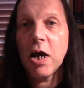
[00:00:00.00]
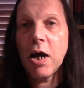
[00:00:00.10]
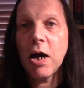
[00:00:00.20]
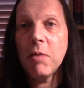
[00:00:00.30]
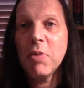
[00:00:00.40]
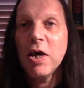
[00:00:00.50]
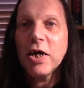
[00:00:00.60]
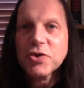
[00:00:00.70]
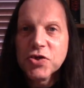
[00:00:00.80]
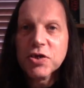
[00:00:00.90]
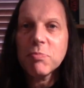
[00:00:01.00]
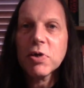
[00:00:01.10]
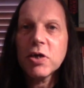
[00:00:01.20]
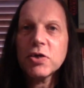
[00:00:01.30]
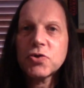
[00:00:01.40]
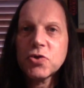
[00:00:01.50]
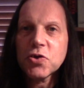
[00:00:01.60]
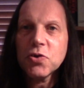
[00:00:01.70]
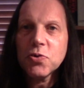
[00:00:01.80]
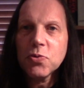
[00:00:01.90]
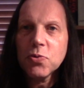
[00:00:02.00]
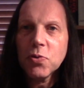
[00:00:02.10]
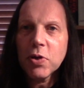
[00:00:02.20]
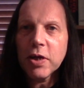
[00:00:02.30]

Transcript: as similar to